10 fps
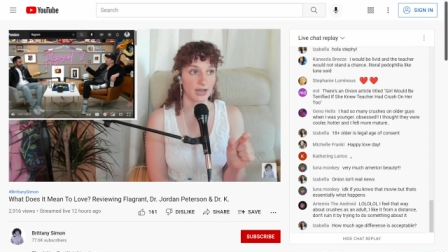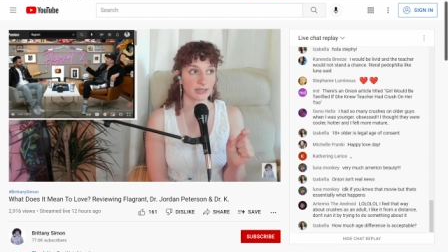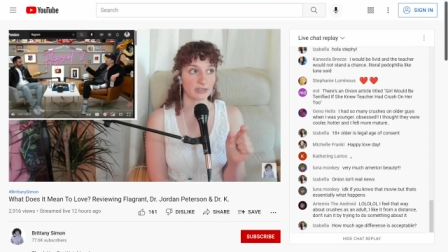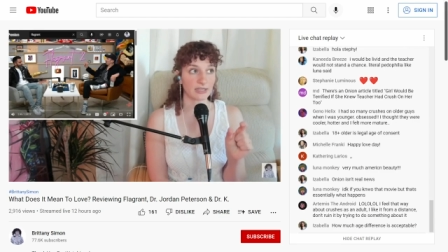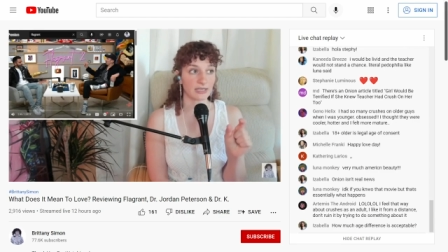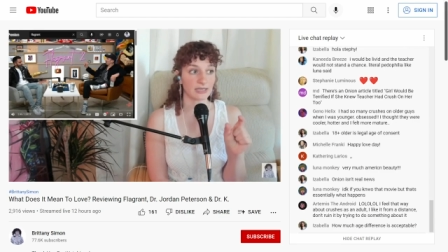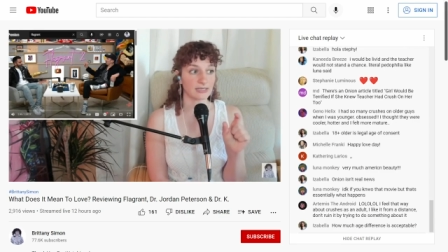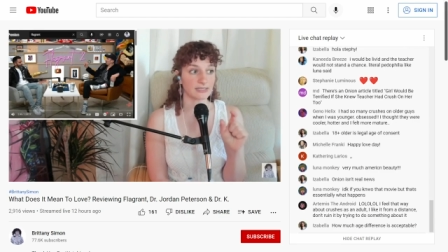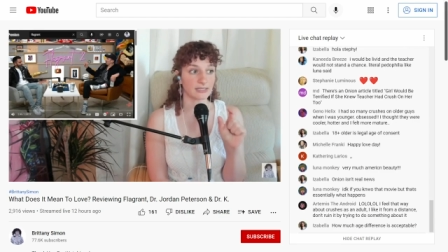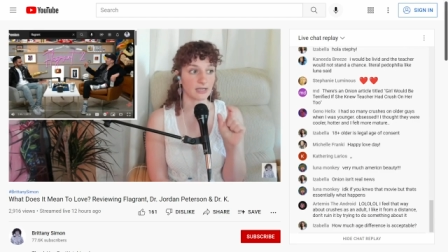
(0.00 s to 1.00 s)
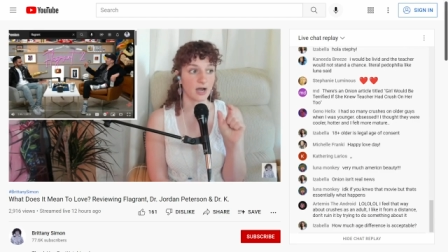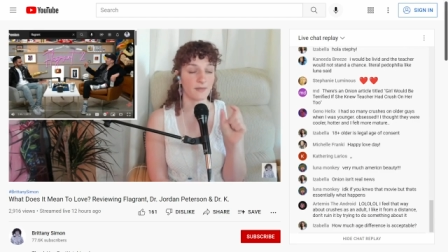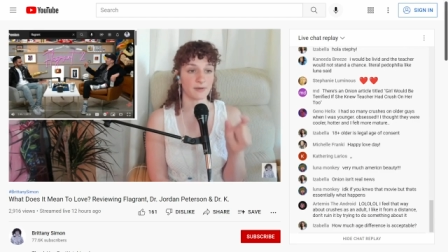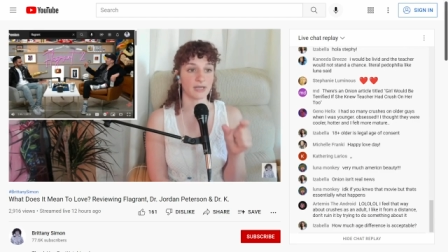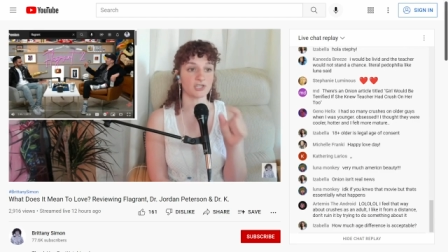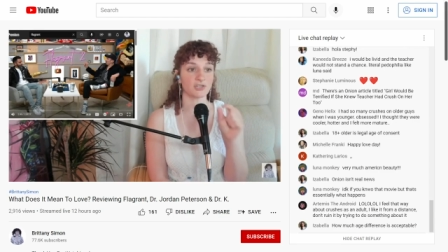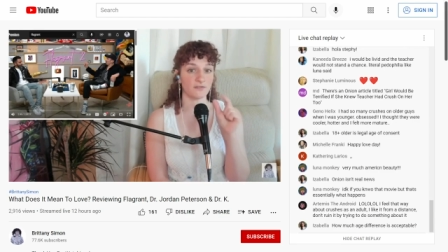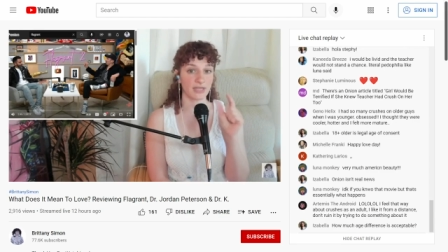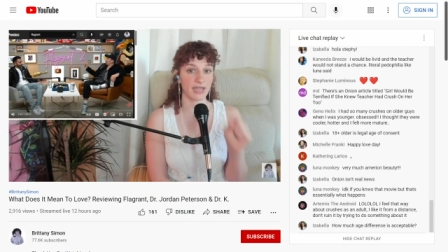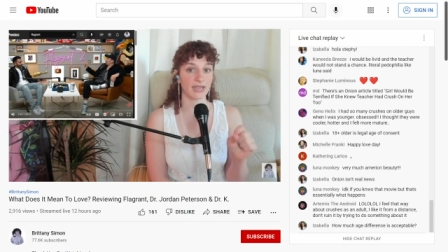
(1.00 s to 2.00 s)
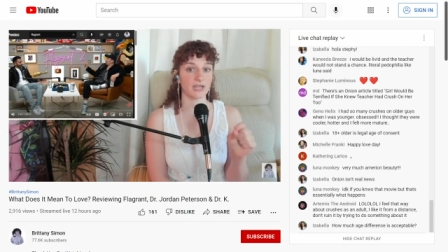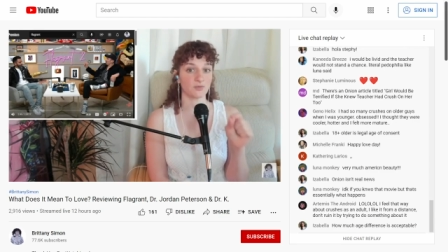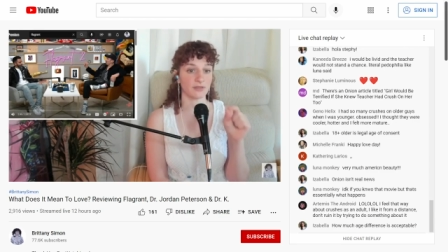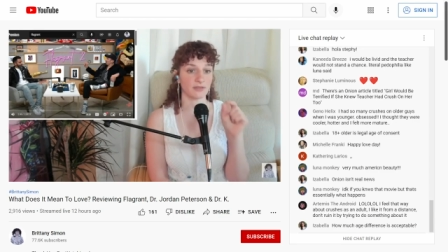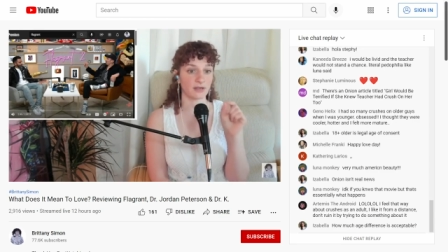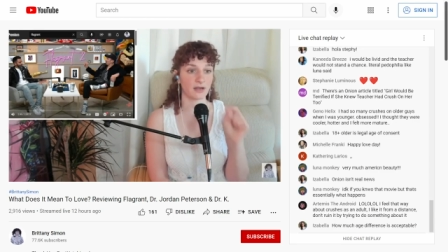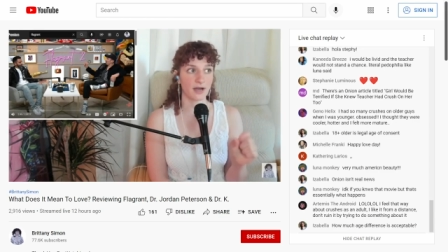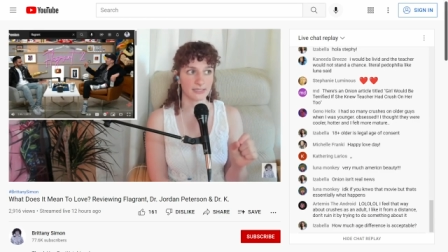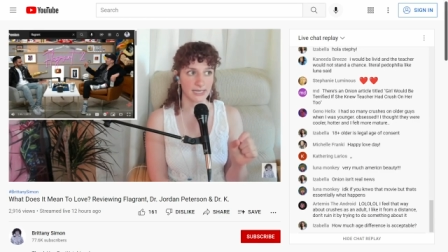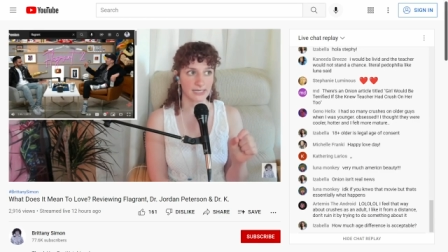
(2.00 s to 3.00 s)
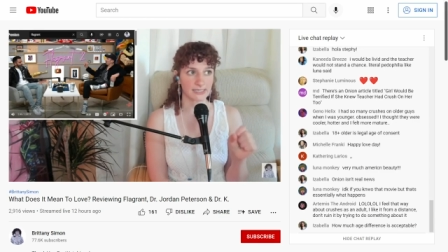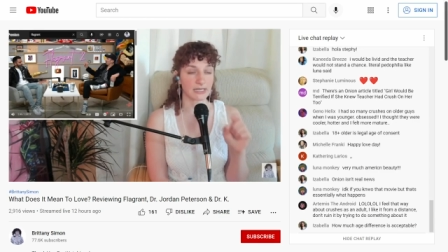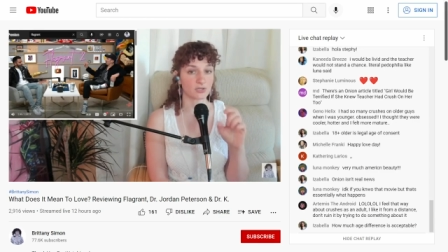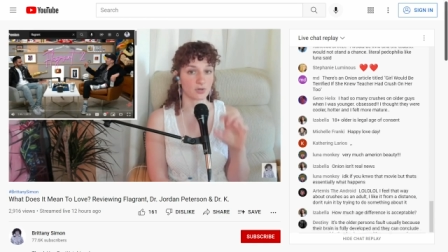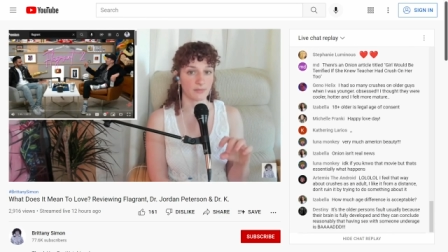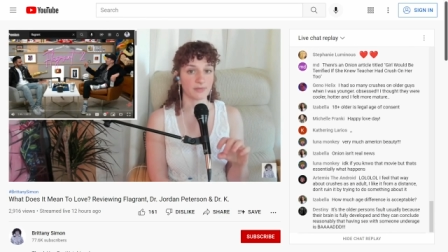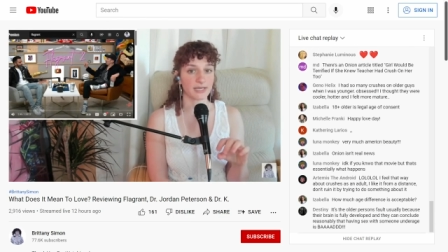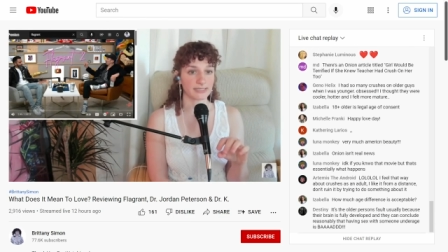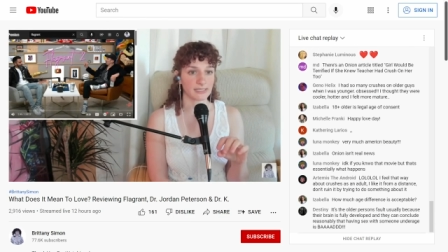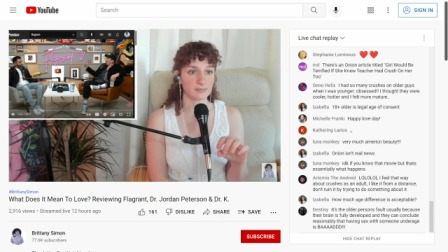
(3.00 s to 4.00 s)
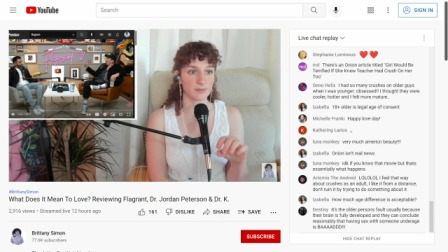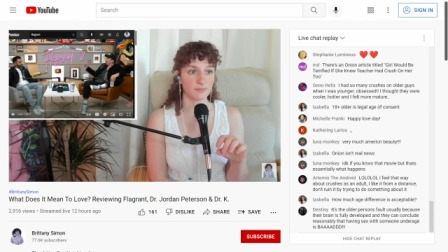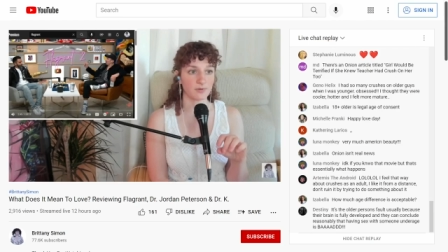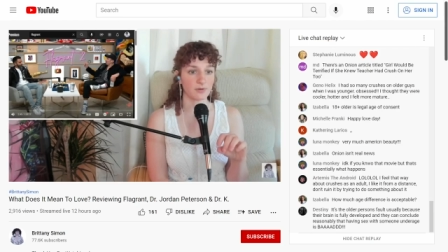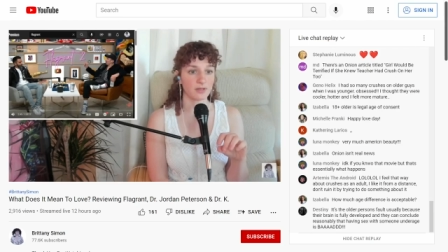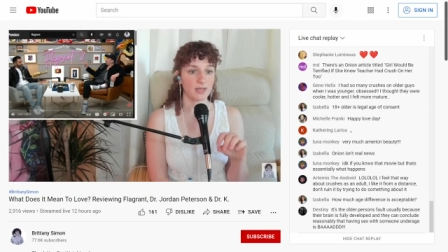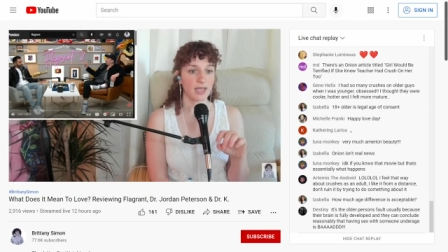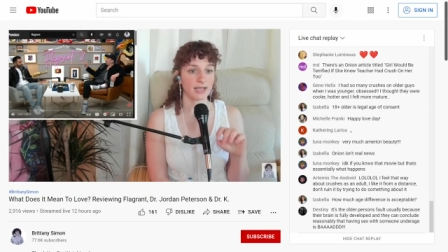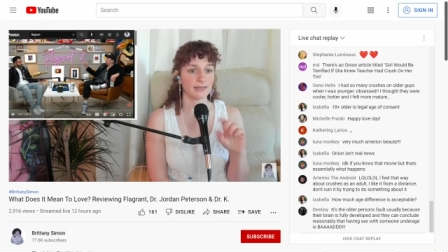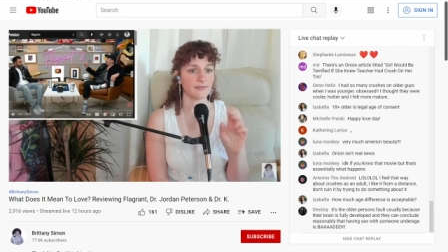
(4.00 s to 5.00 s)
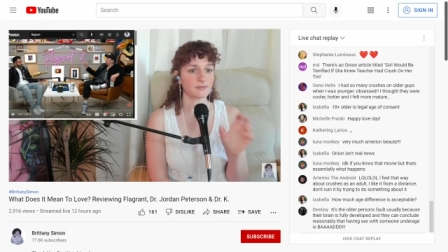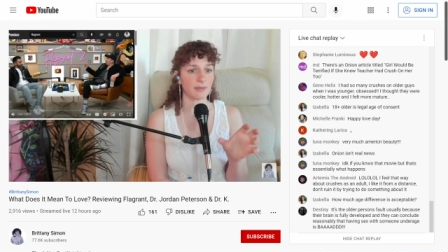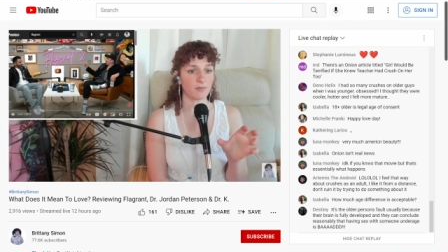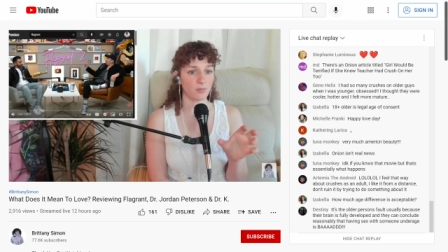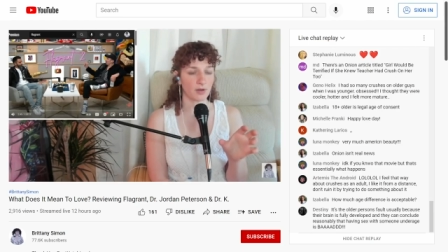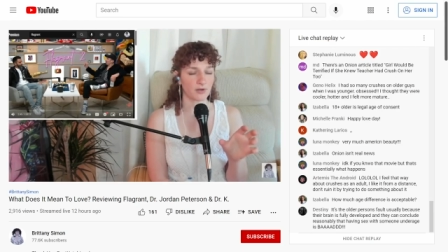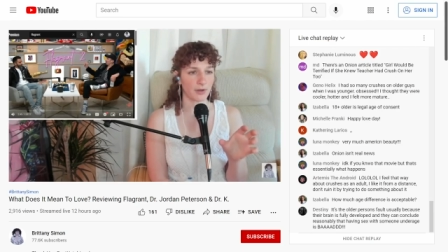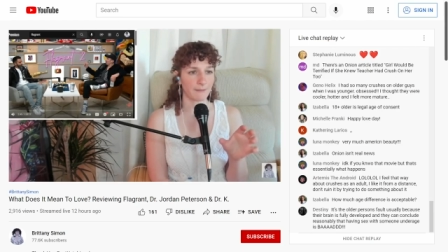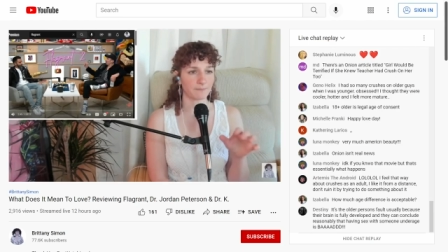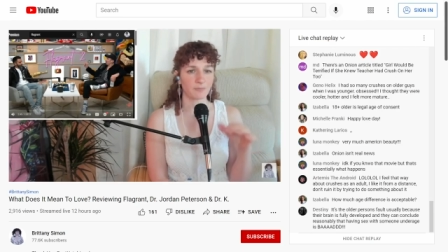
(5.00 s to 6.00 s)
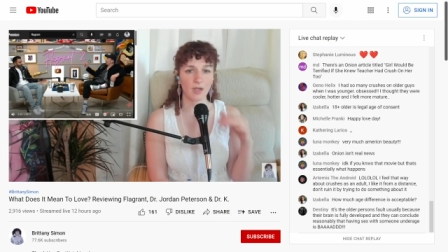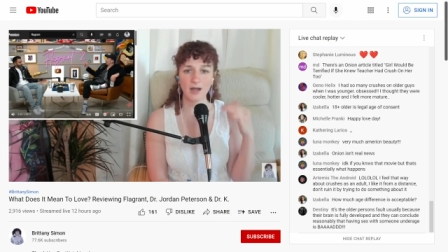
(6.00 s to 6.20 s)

I think it is the combination of the age within the context that traumatizes people and leaves people wondering.